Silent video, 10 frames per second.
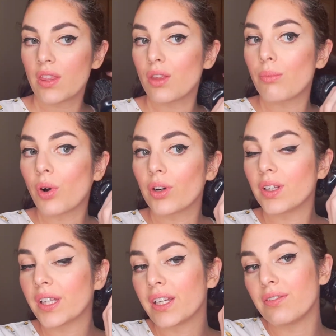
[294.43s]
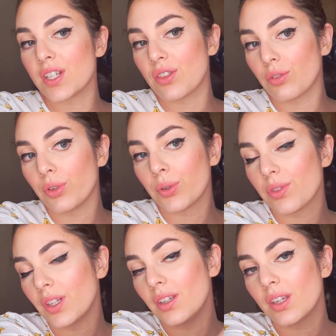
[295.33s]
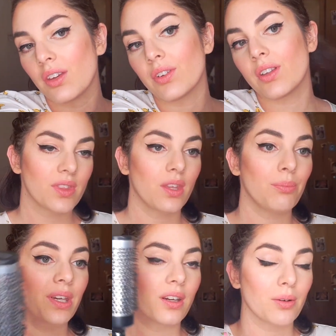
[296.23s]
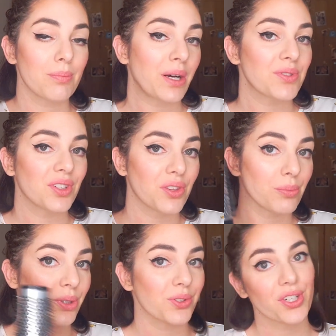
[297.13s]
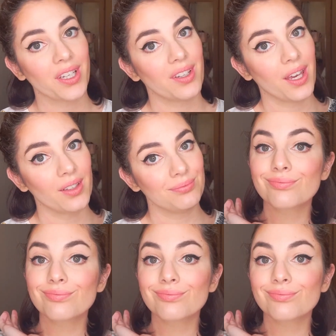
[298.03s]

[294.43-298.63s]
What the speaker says: And the more lift at the root that you give it, the bigger and bouncier the blow dry you get.